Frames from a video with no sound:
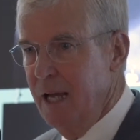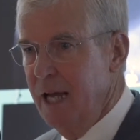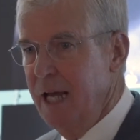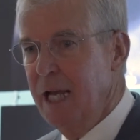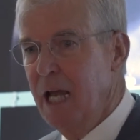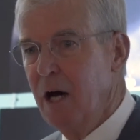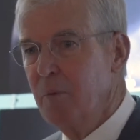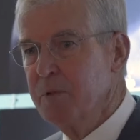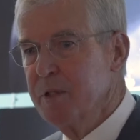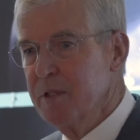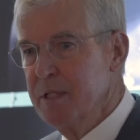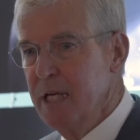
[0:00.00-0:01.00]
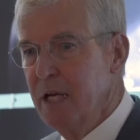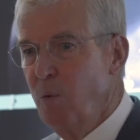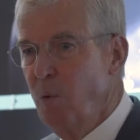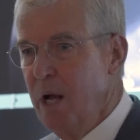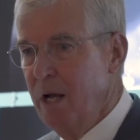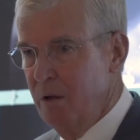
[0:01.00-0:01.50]
and helped dig
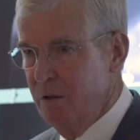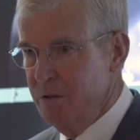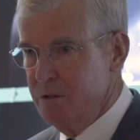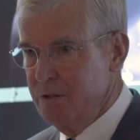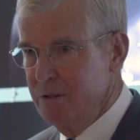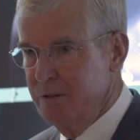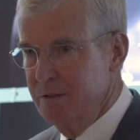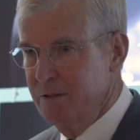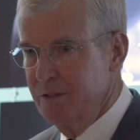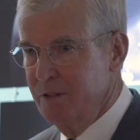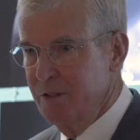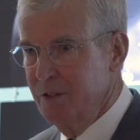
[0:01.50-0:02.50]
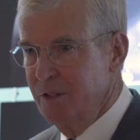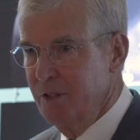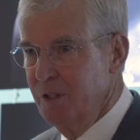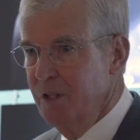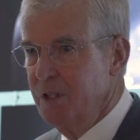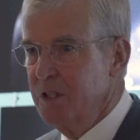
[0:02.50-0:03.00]
wells
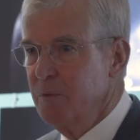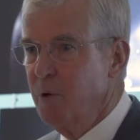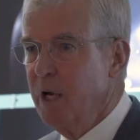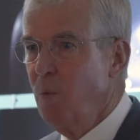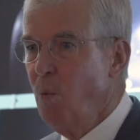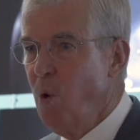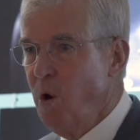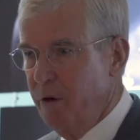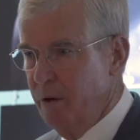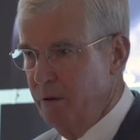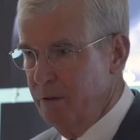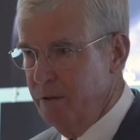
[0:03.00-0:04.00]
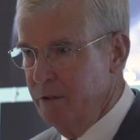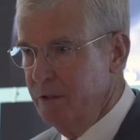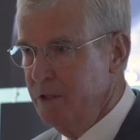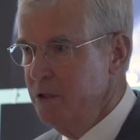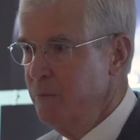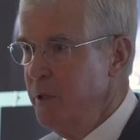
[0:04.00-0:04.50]
to bring water
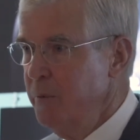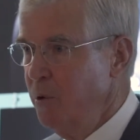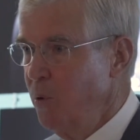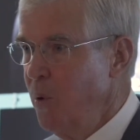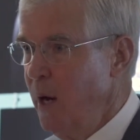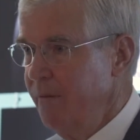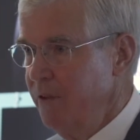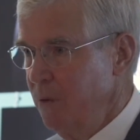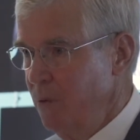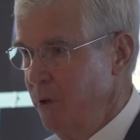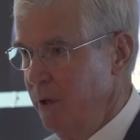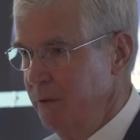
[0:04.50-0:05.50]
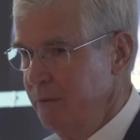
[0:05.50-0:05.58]
to people who have no water.